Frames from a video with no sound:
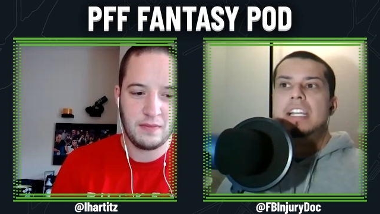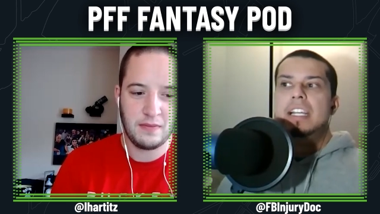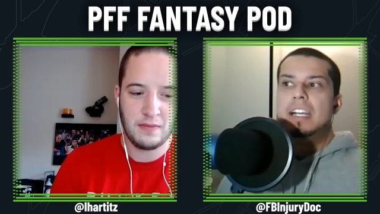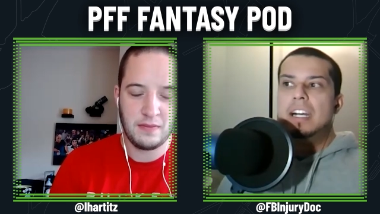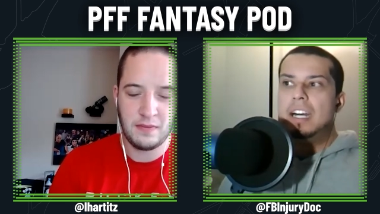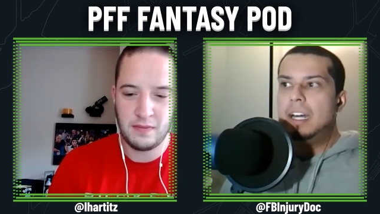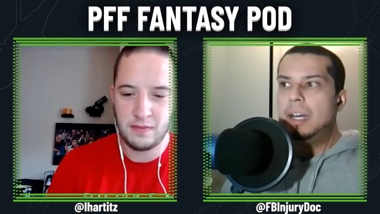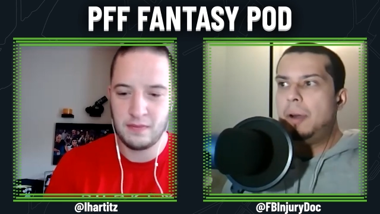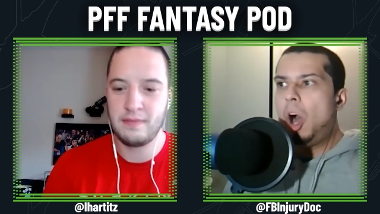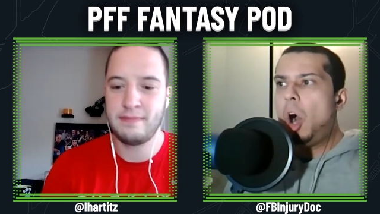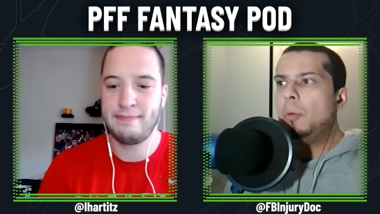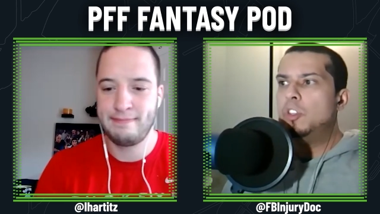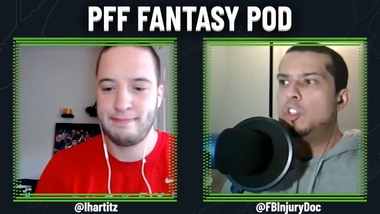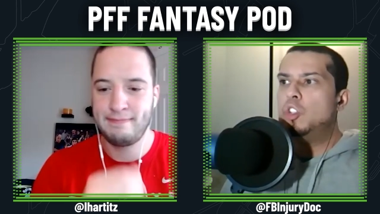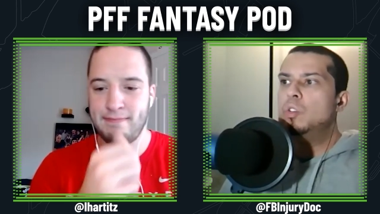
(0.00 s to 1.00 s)
Speaker 1: Uh, I'll
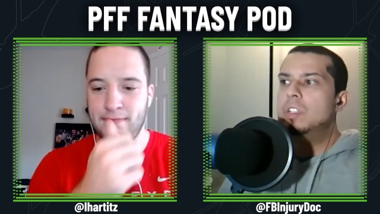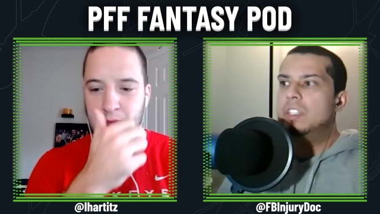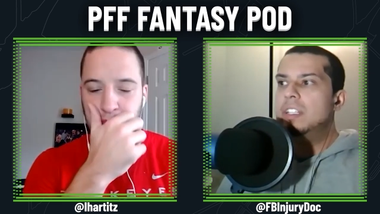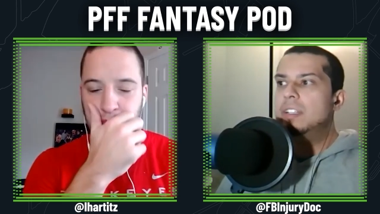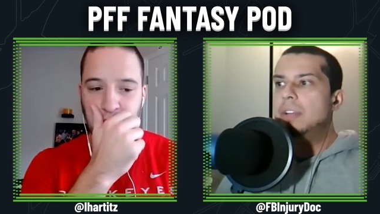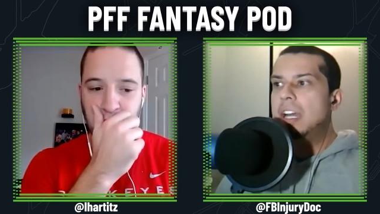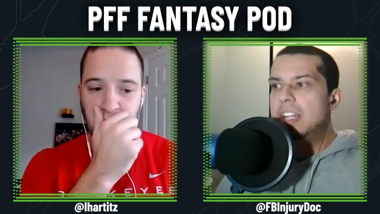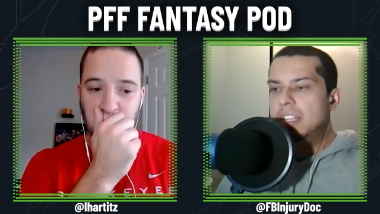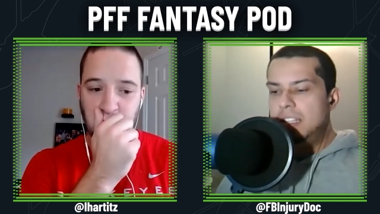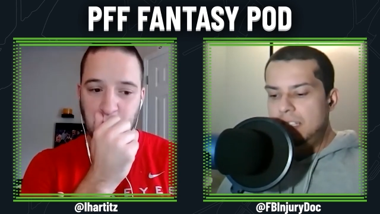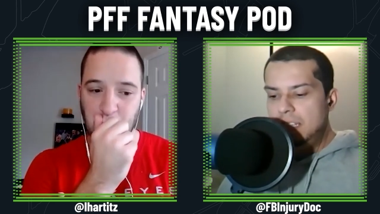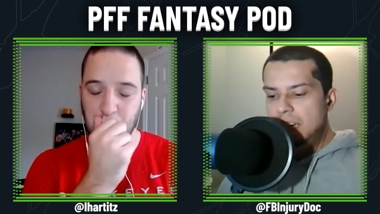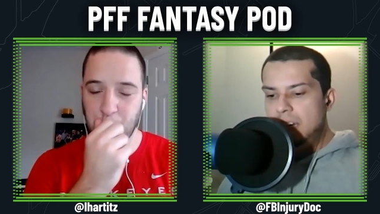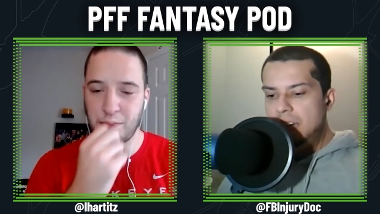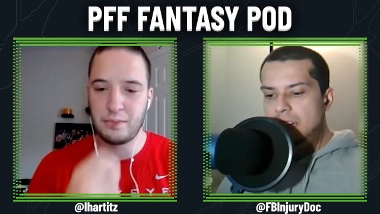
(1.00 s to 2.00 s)
do a, di- a
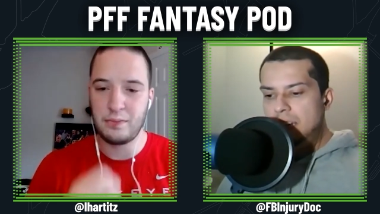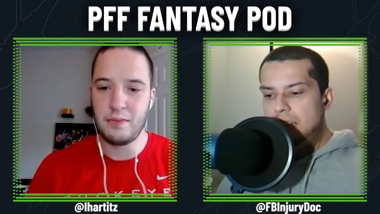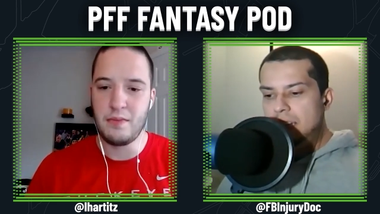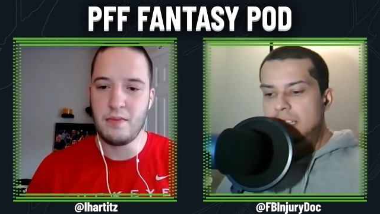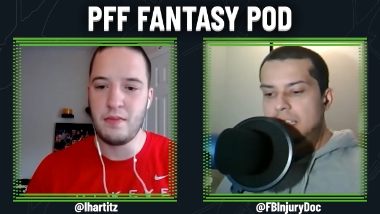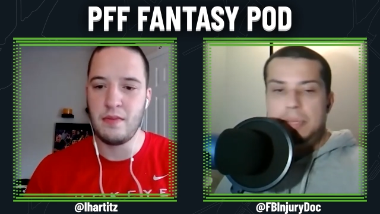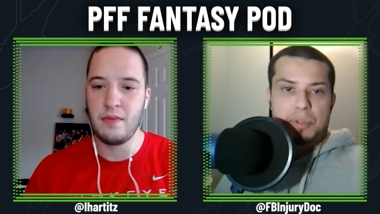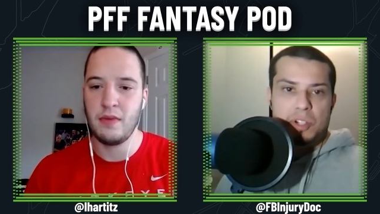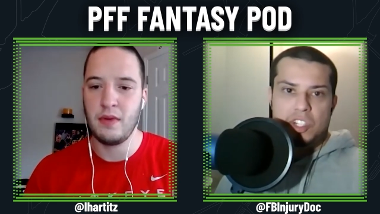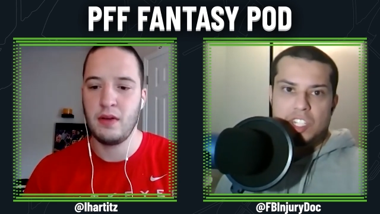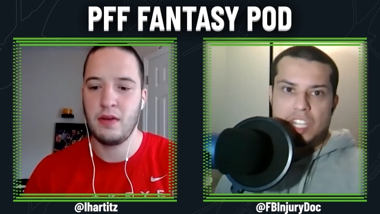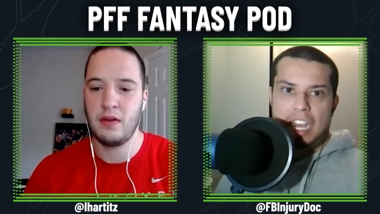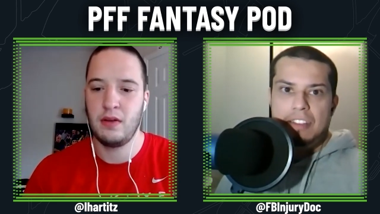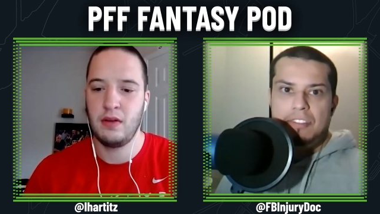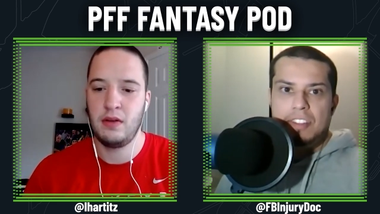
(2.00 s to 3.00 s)
a deeper
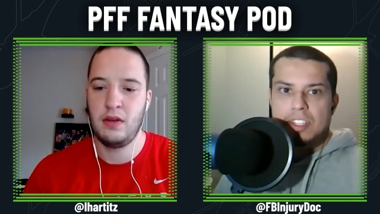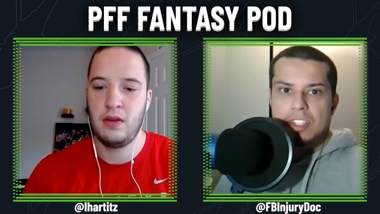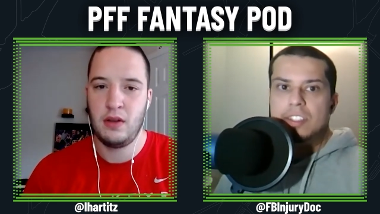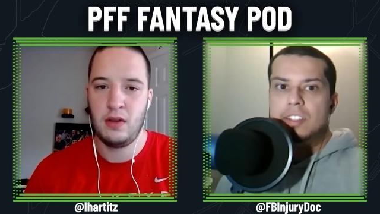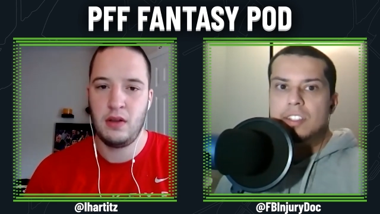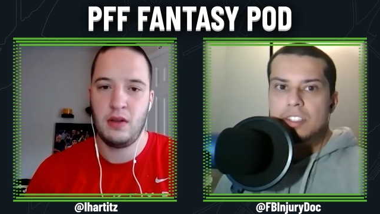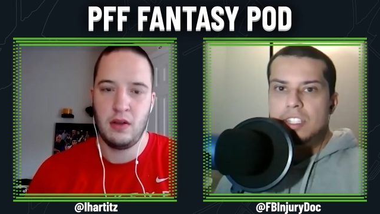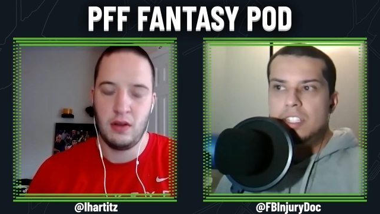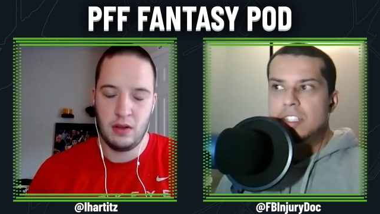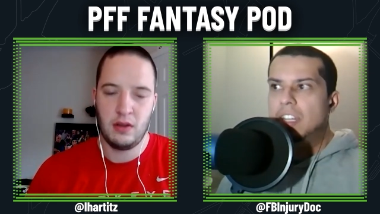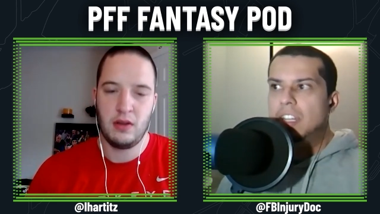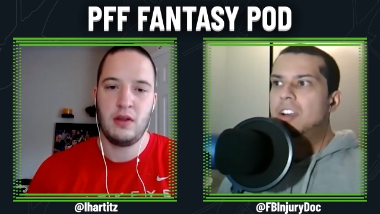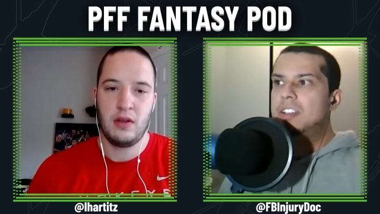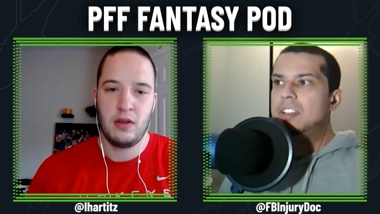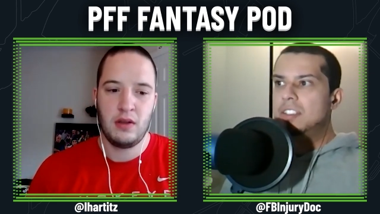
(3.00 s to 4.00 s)
dive into TJ
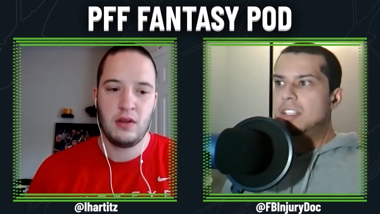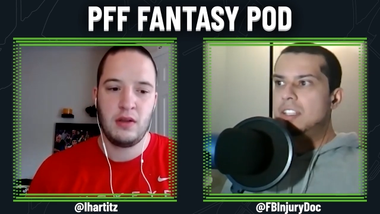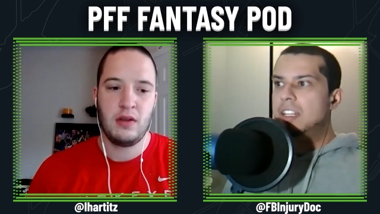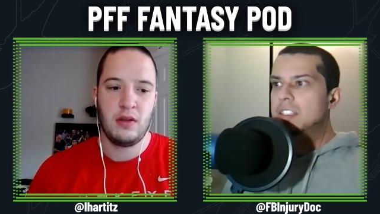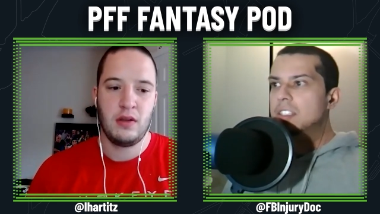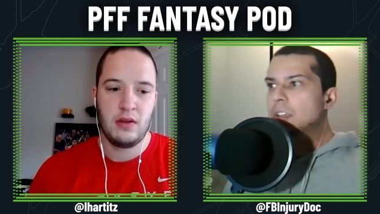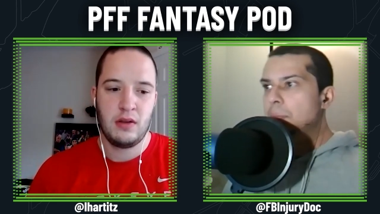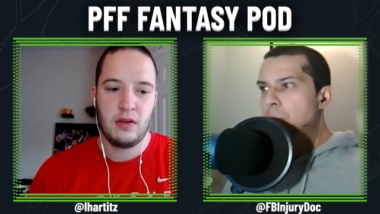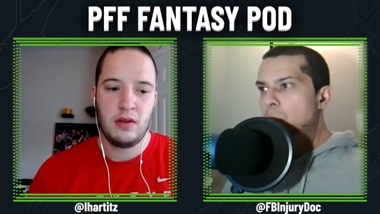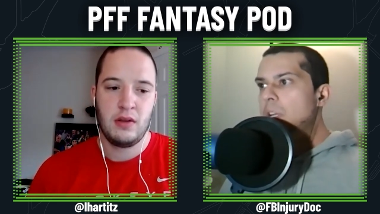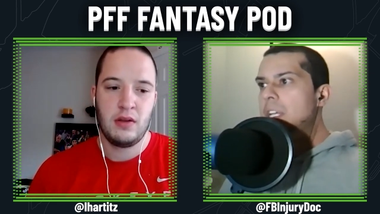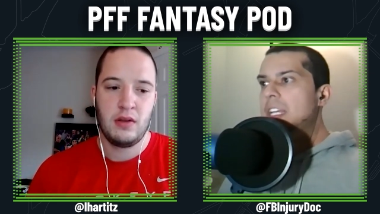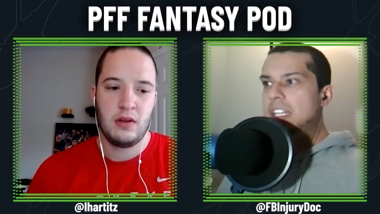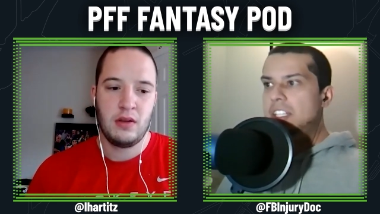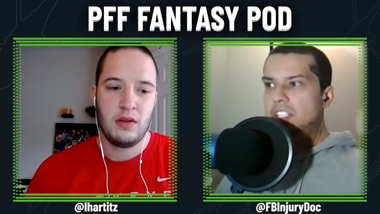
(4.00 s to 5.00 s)
Hockenson at some point.
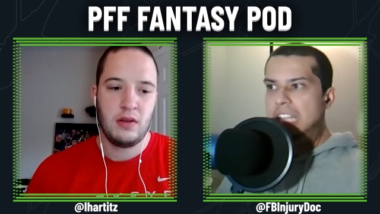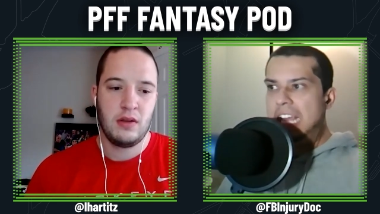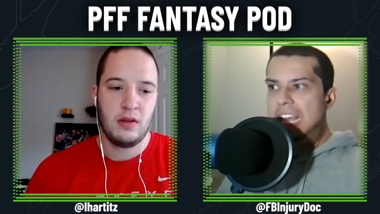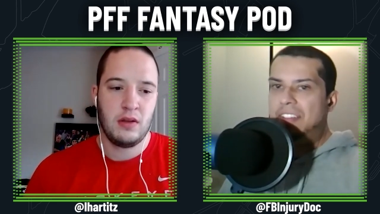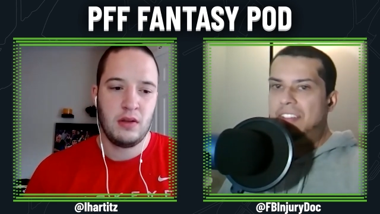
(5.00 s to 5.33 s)
I just haven't